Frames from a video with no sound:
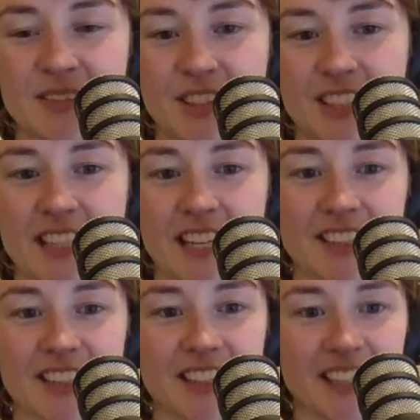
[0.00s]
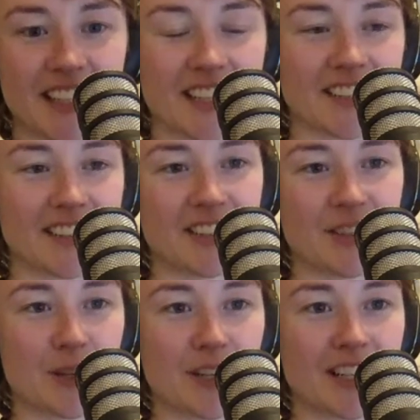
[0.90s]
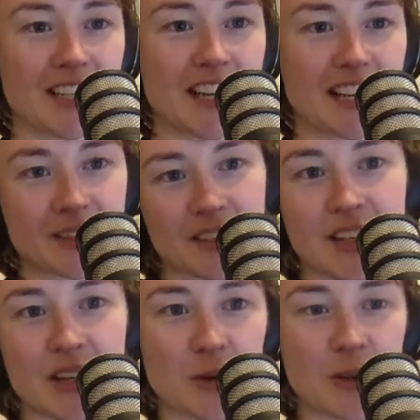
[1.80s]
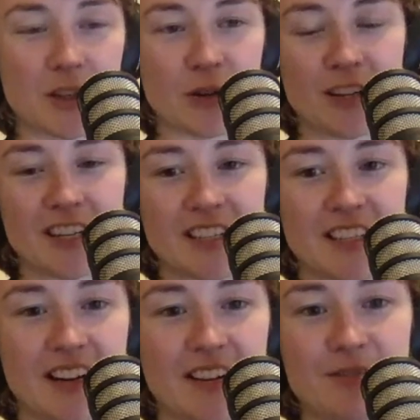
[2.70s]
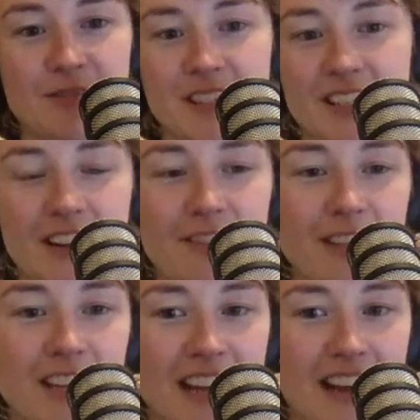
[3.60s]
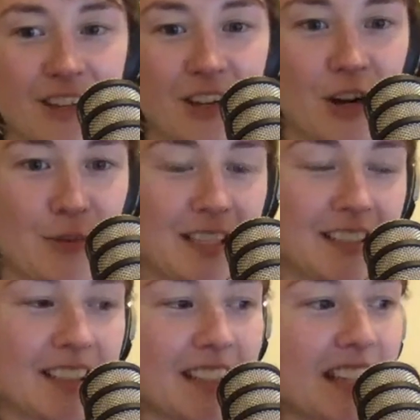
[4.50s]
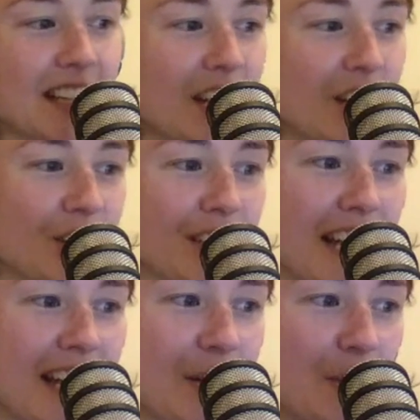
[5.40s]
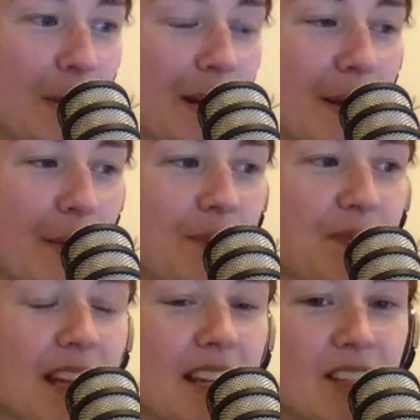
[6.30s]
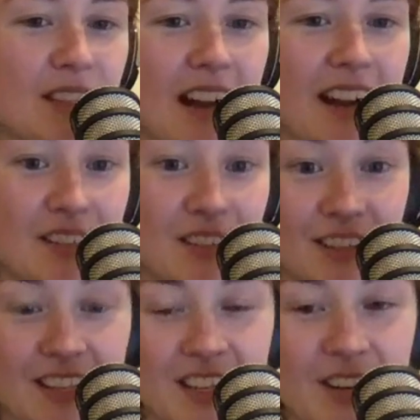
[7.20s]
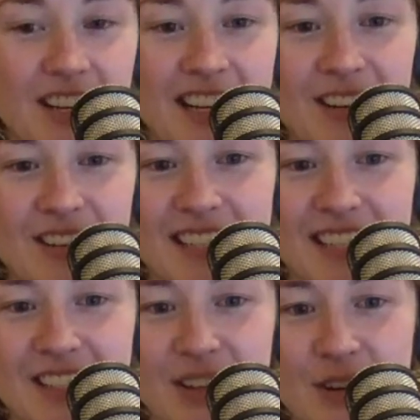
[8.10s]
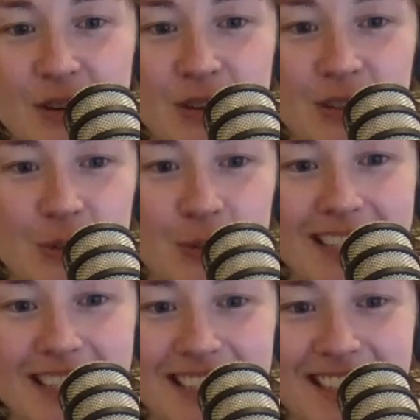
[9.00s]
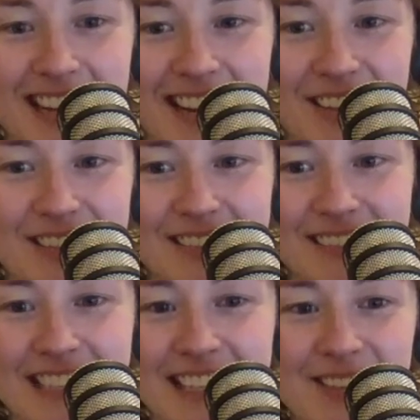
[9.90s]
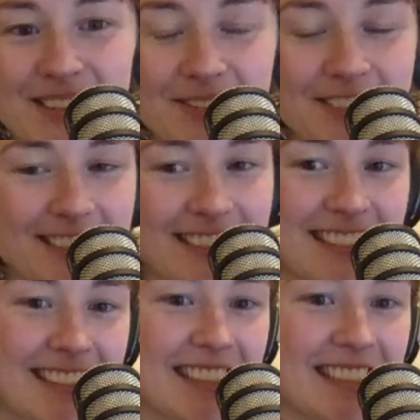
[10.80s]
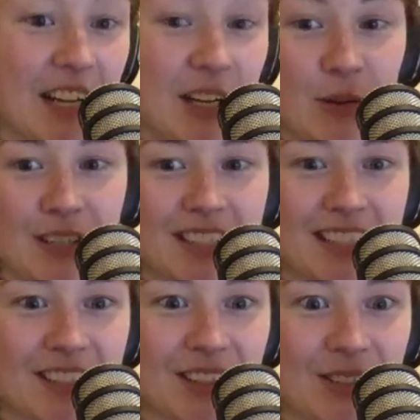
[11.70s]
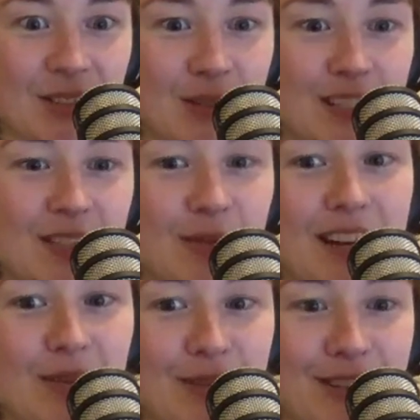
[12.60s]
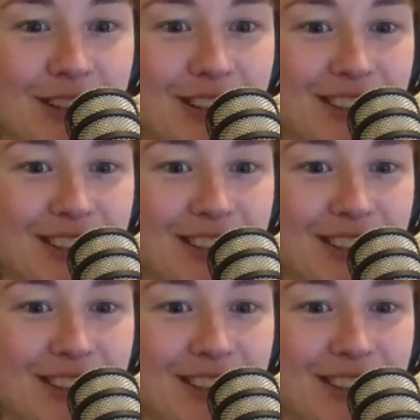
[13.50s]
exactly. And you want to connect with your audience and have stuff that you have in common and all of that. But um, do, uh, do you think you're going to get on TikTok or Twitch at all, either of you? Are you on TikTok or Twitch? Where do we follow?